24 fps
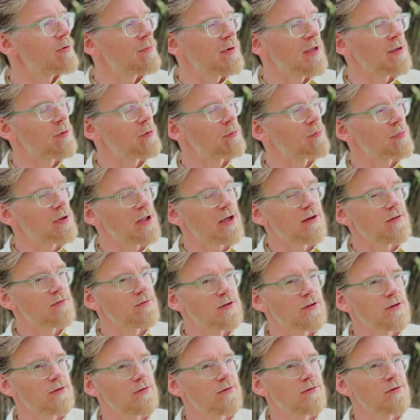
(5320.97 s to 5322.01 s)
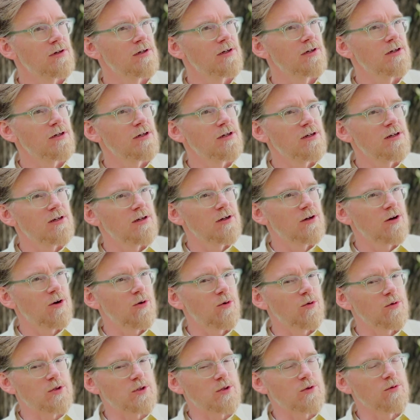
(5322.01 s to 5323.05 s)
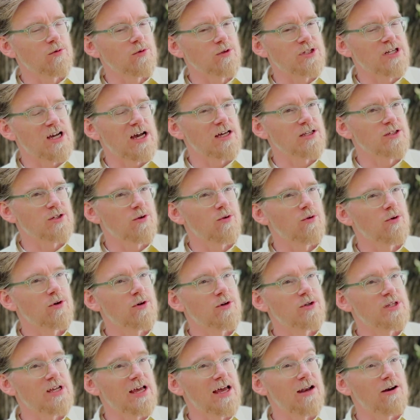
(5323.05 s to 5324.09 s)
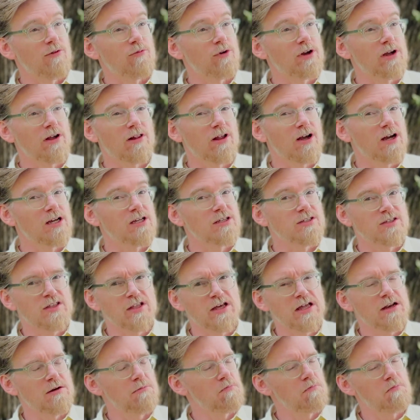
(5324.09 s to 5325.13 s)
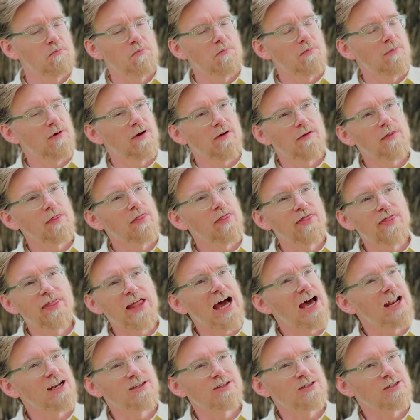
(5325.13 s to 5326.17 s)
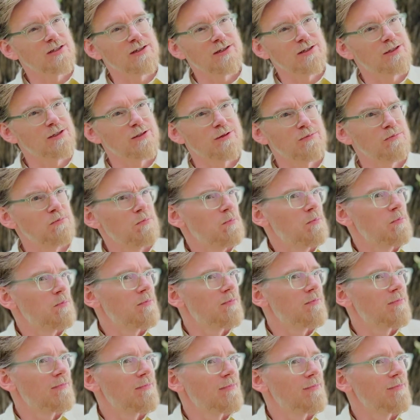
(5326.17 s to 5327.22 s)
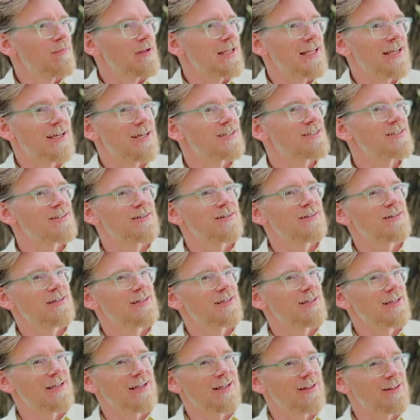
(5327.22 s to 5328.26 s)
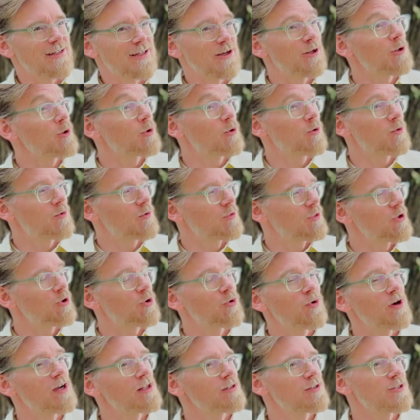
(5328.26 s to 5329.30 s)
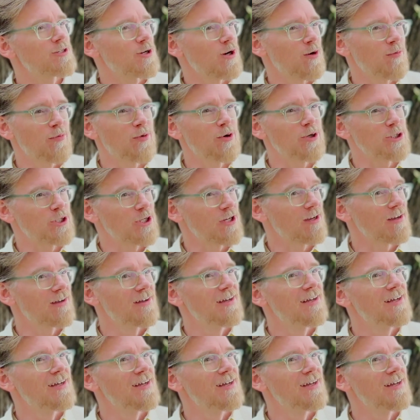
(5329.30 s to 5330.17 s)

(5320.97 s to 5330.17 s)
maybe play a few old school jazz chords, and realize that that isn't it. They'll quickly start pushing